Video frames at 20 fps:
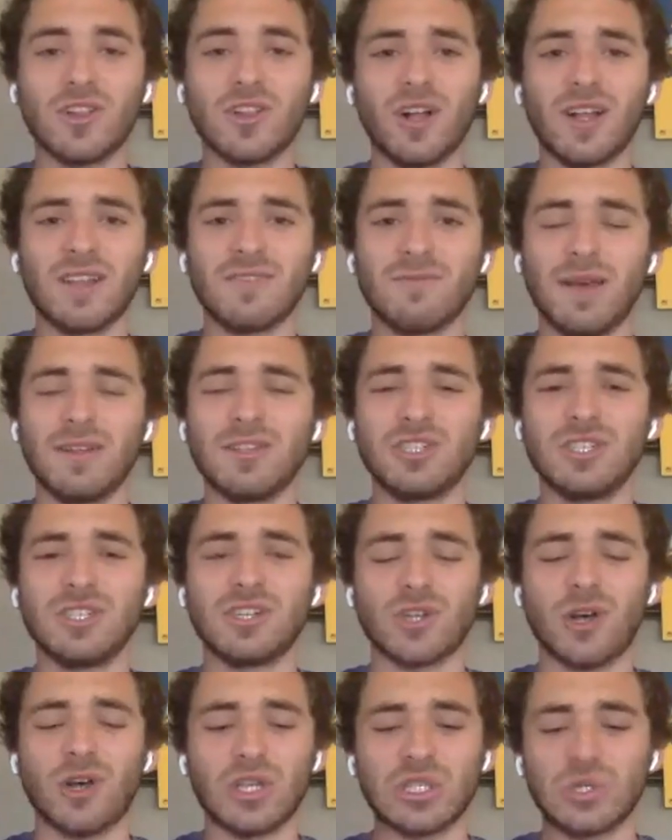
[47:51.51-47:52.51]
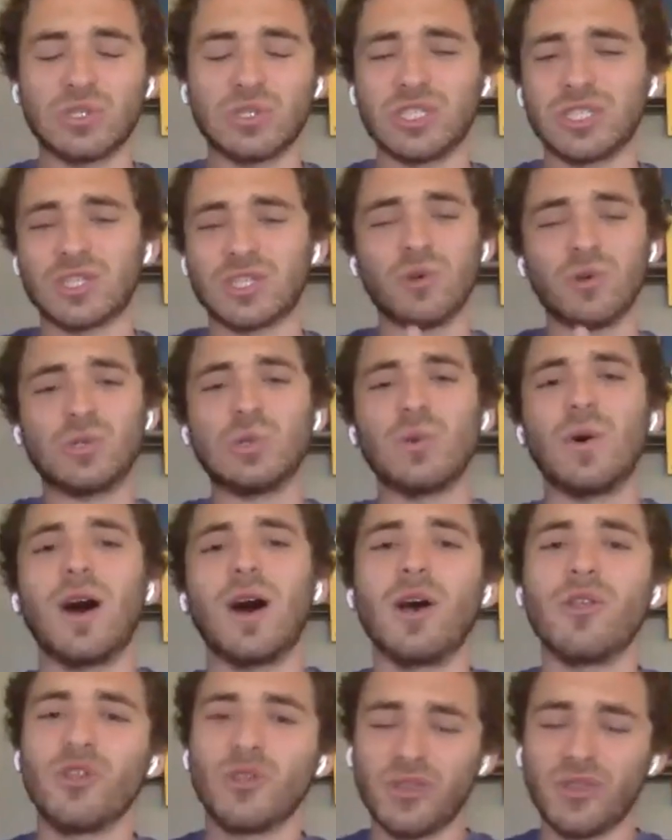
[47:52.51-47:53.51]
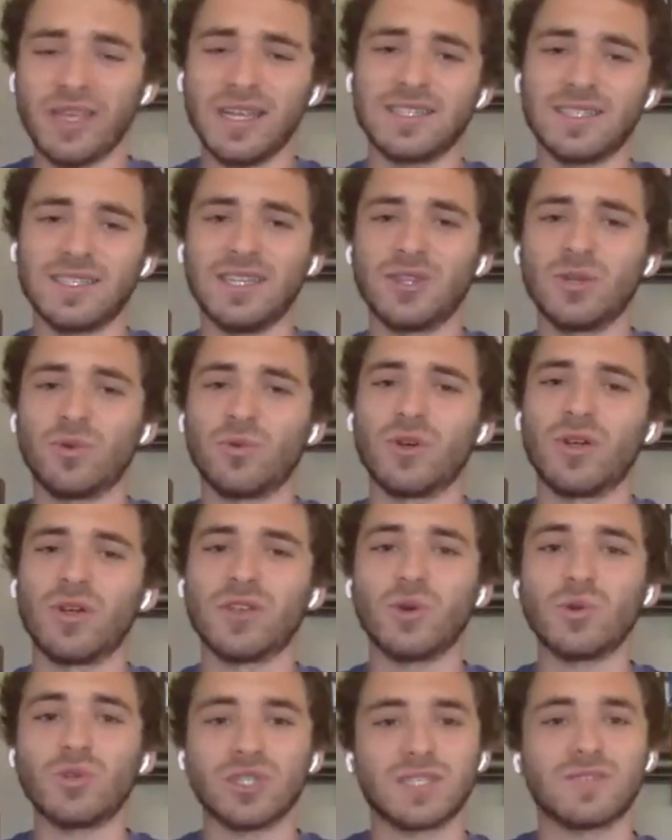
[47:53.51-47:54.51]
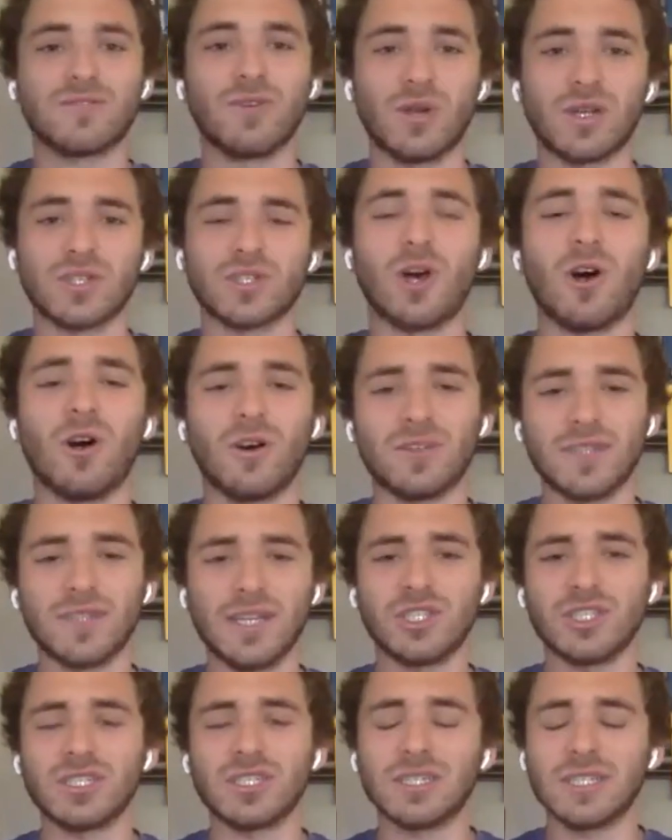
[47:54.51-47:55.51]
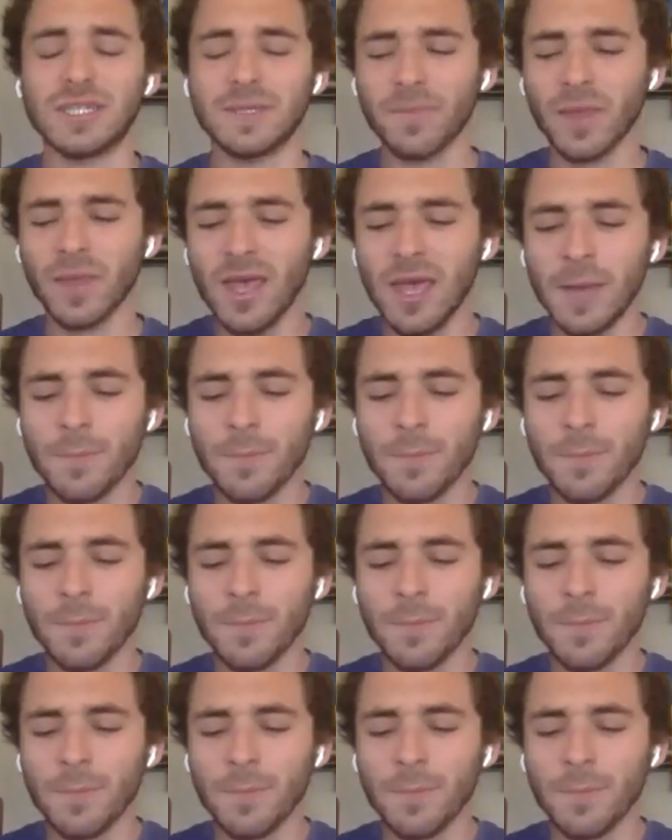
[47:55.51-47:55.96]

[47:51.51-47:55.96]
a lot of engineers also just go do other things in the world and don't just focus all on engineering.